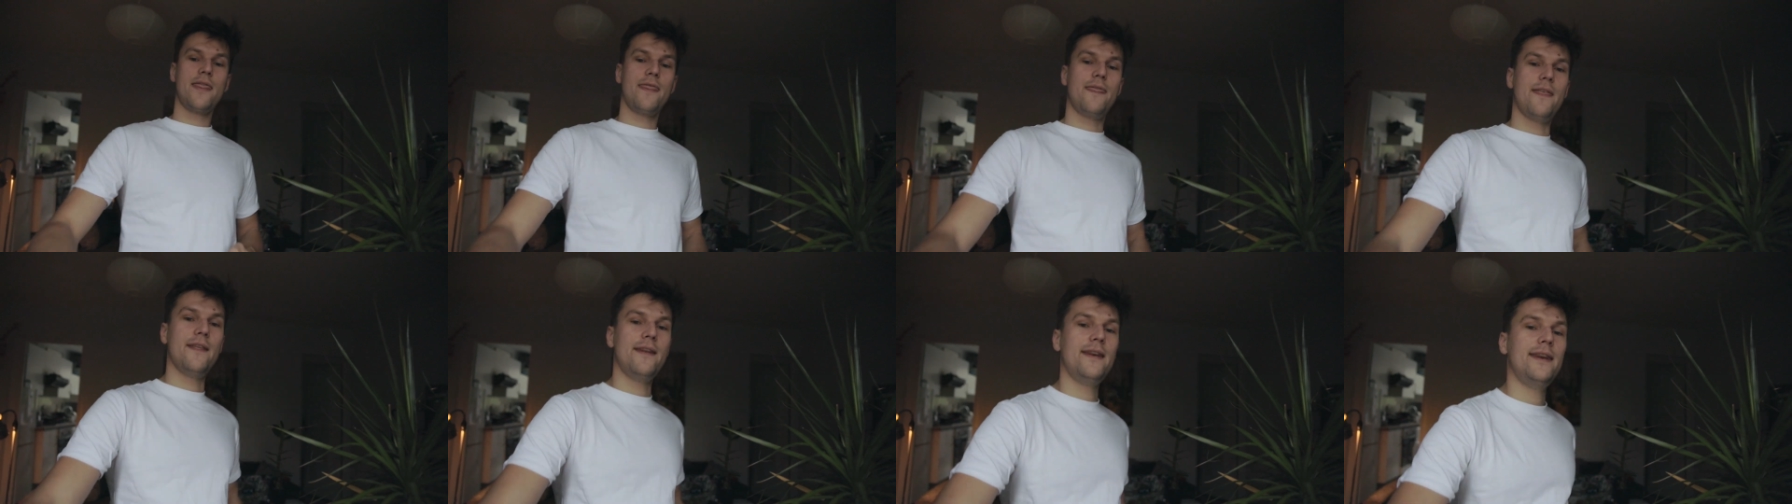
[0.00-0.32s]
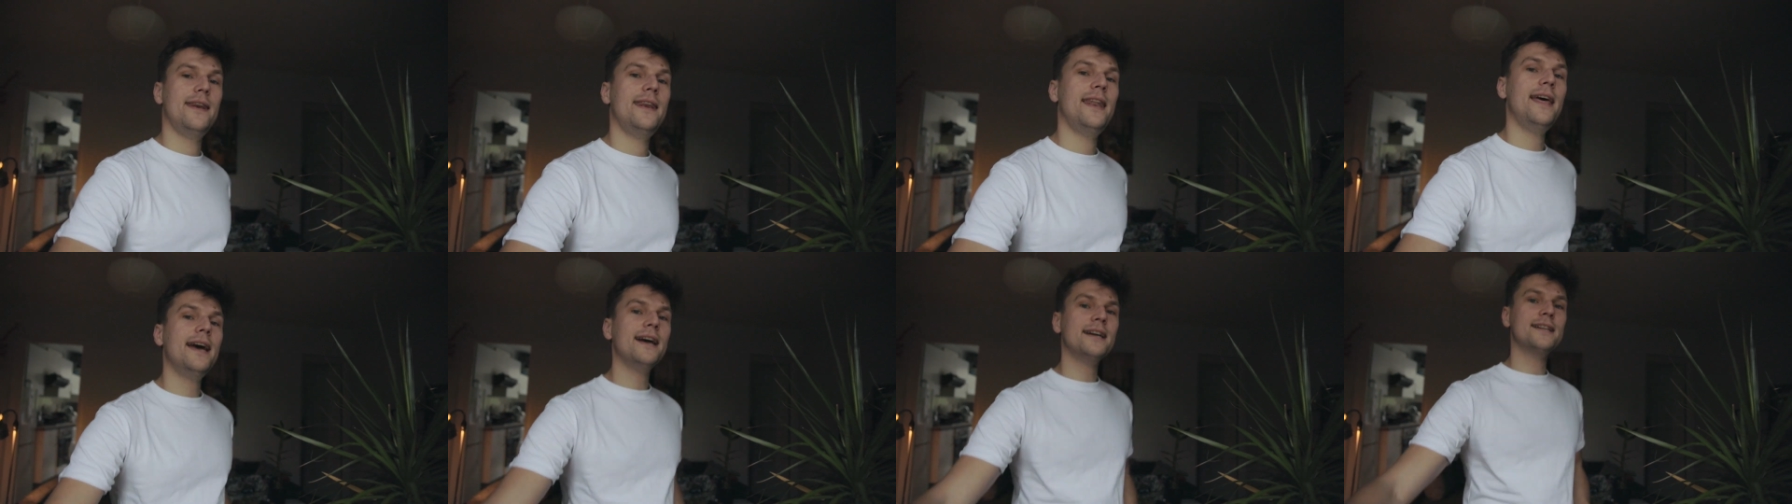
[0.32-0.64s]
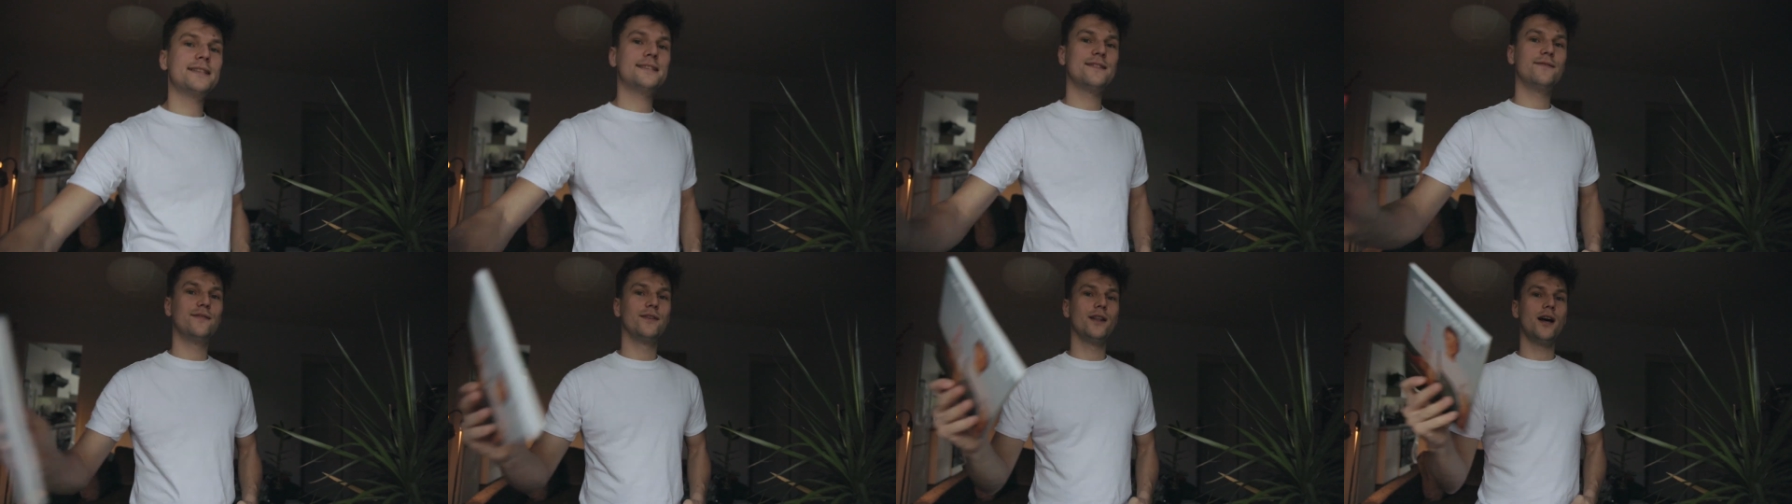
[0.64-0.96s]
the
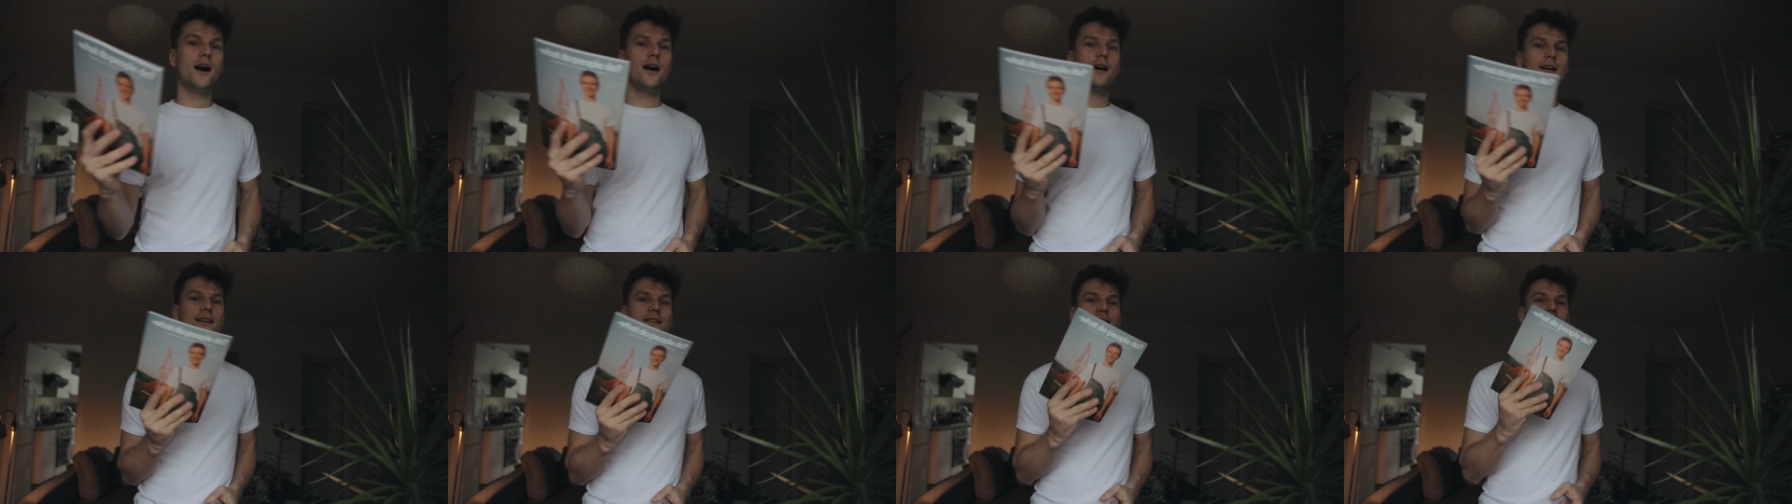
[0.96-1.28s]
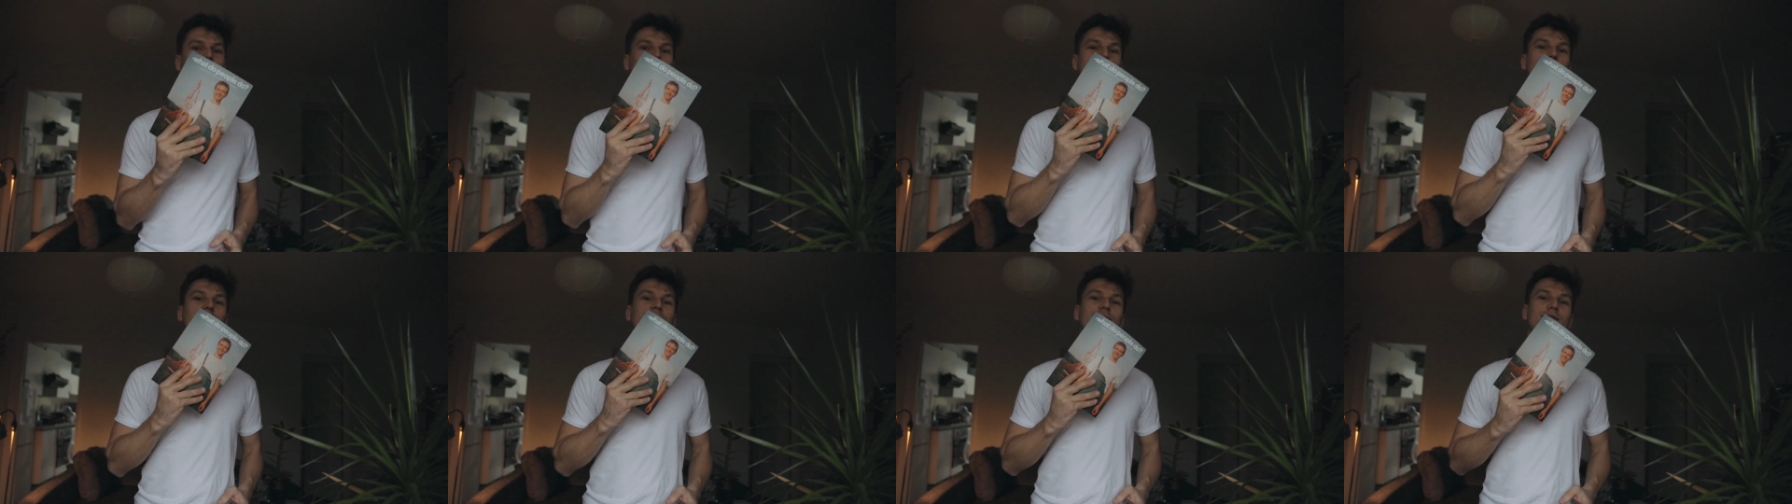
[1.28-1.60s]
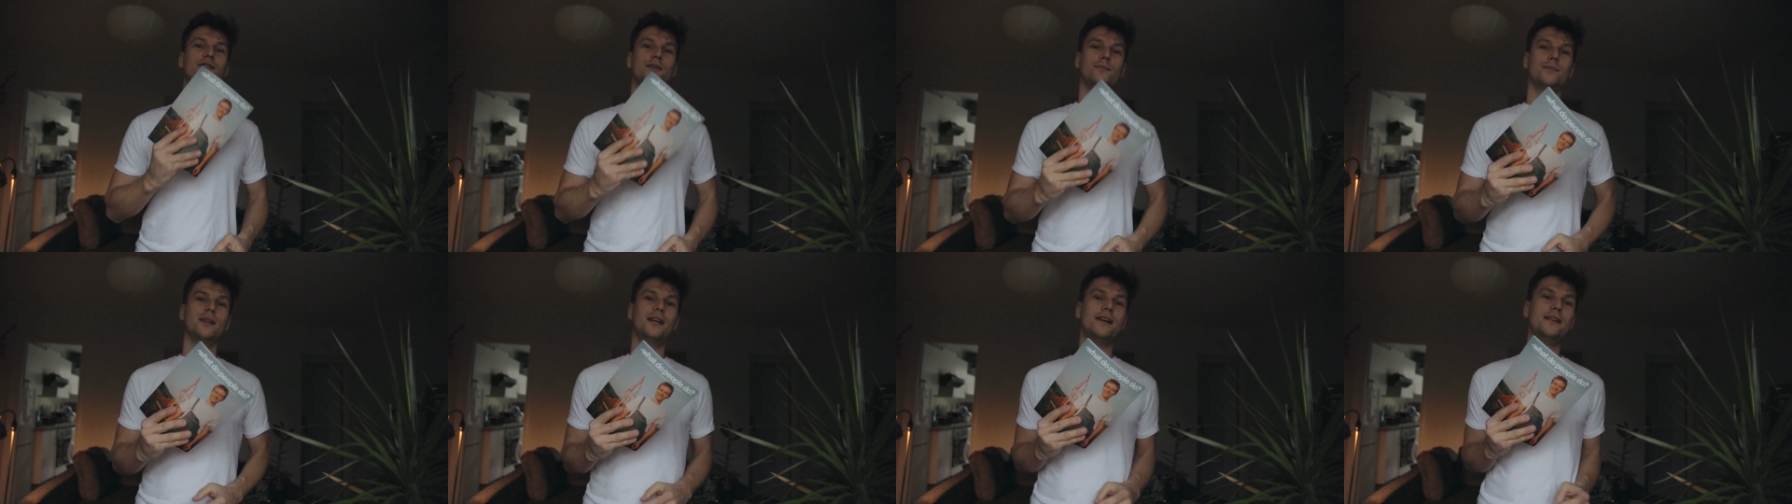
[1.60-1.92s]
next vlog is coming
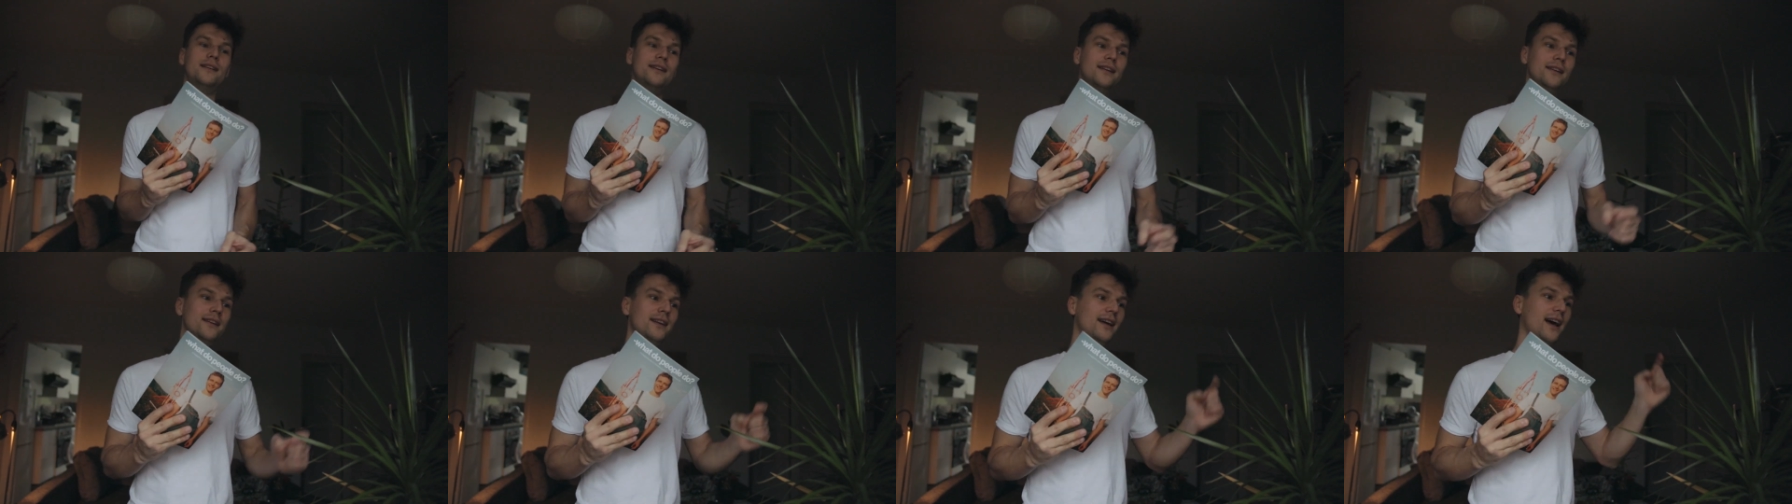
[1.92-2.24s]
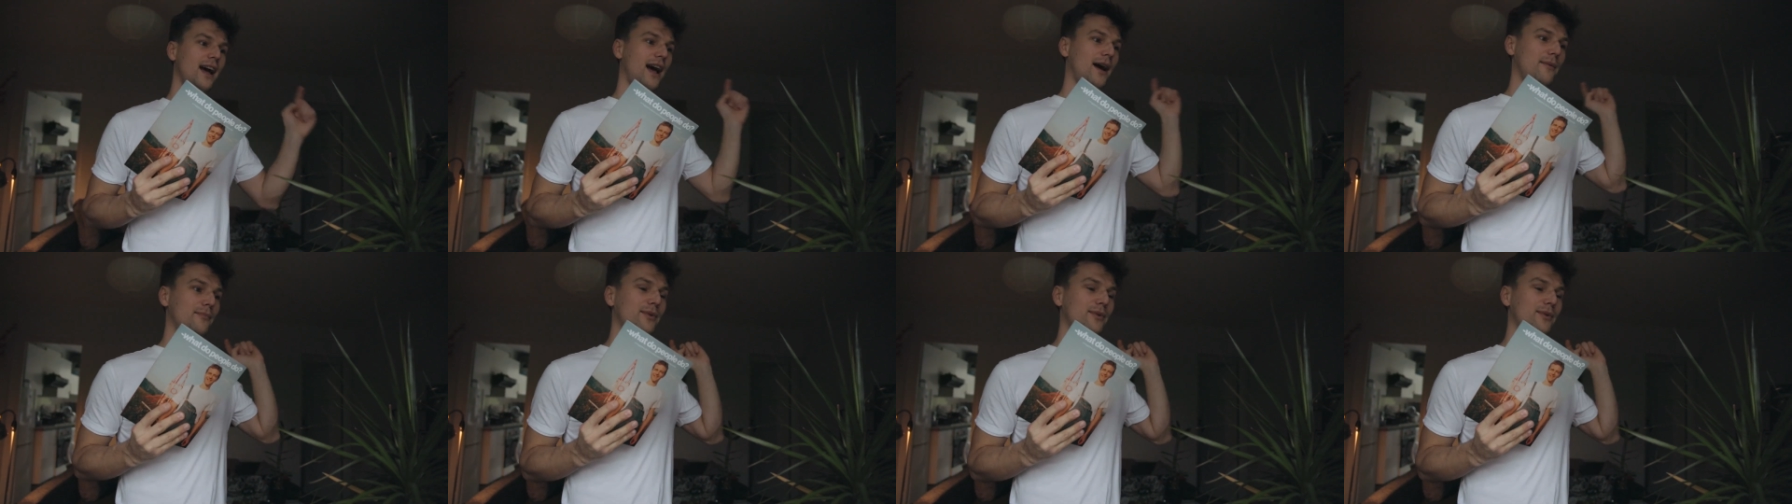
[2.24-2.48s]
from London.